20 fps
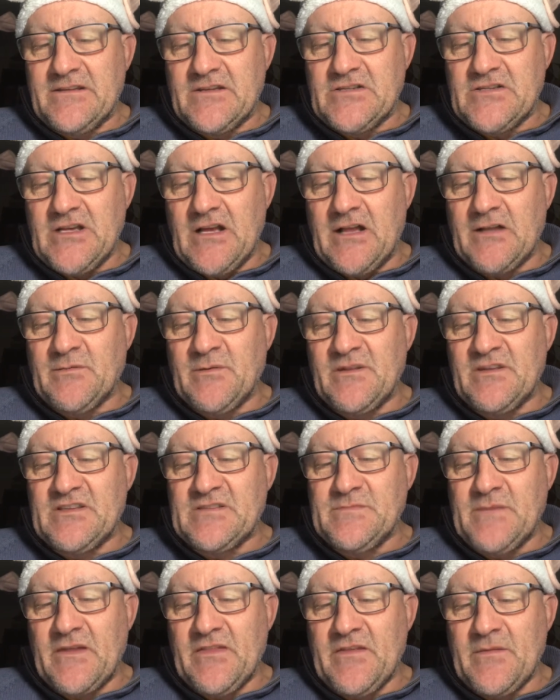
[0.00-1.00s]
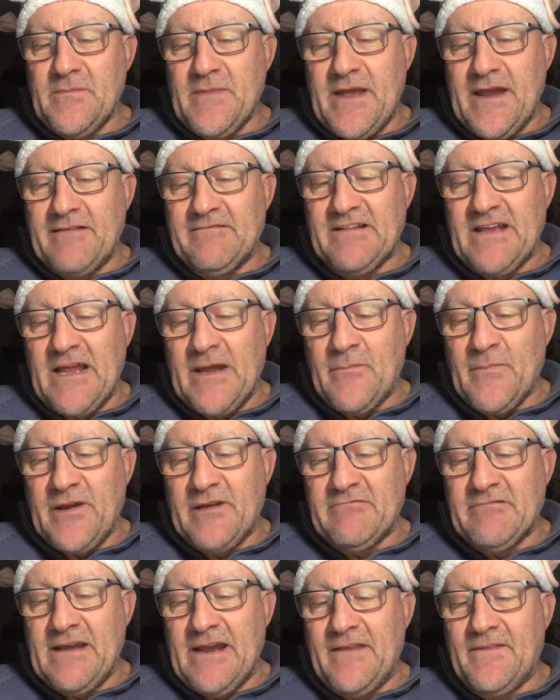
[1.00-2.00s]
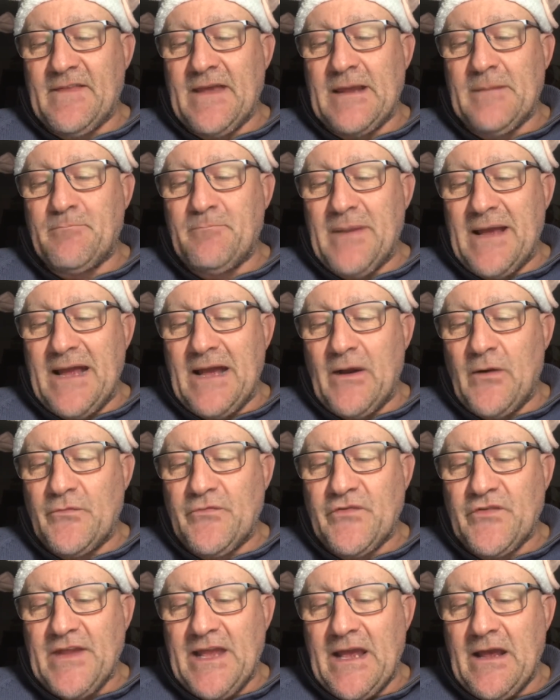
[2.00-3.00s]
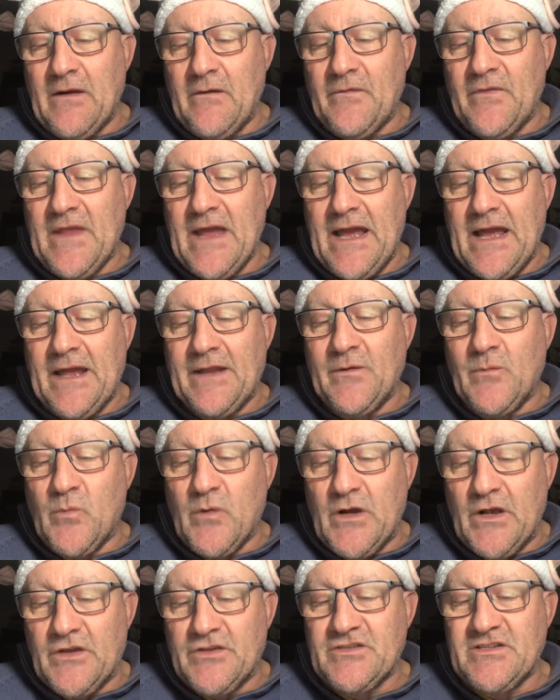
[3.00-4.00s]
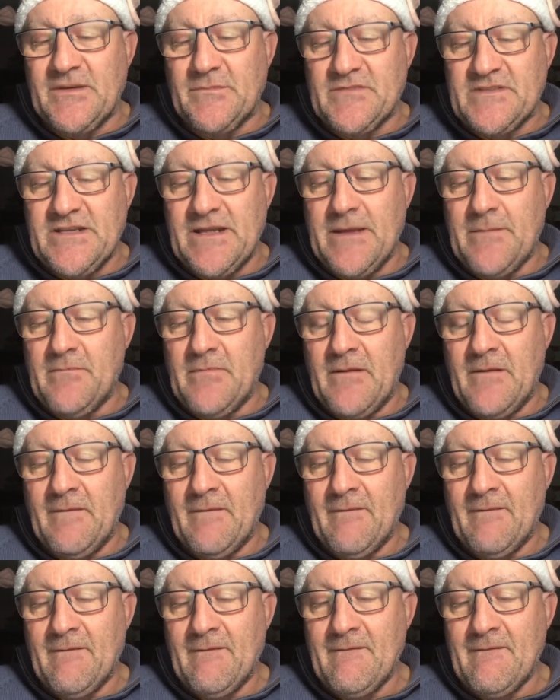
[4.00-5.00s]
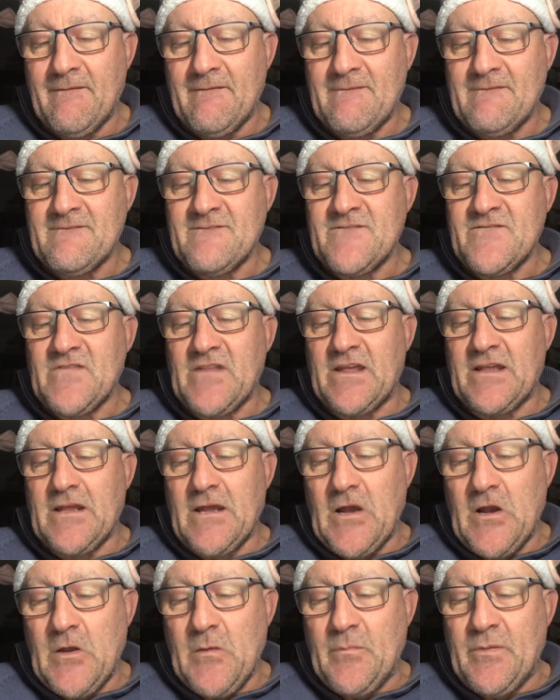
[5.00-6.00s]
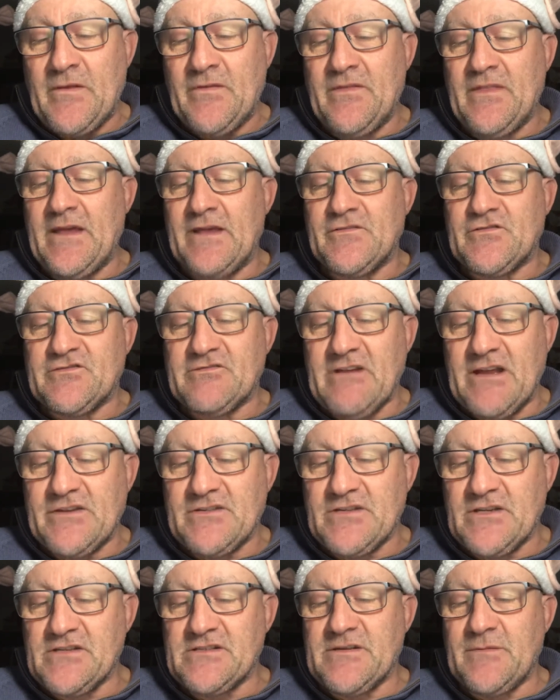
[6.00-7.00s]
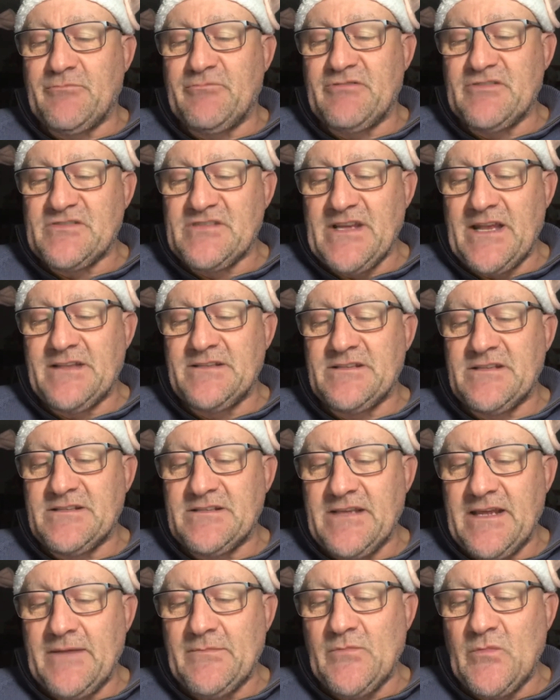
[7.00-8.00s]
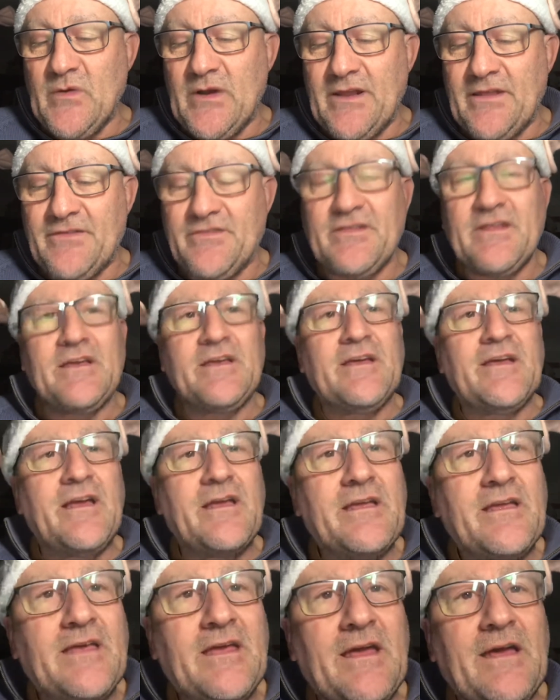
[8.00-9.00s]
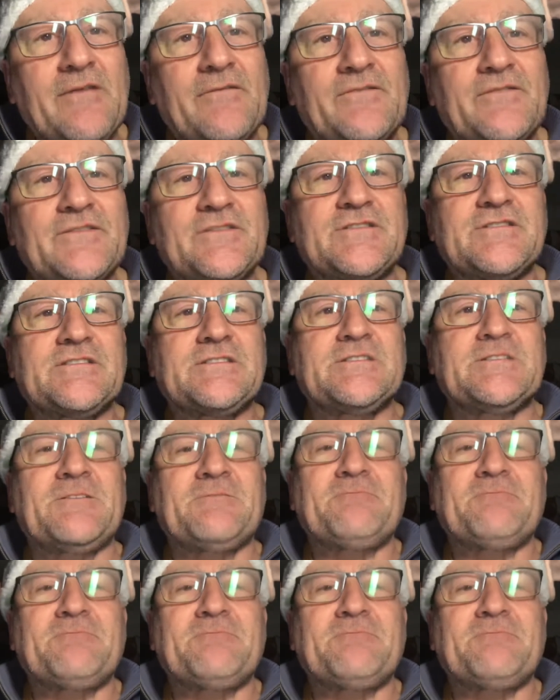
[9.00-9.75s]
child with his mother Mary, and we read they bowed down and worshipped him. They opened their treasures and presented him with gifts.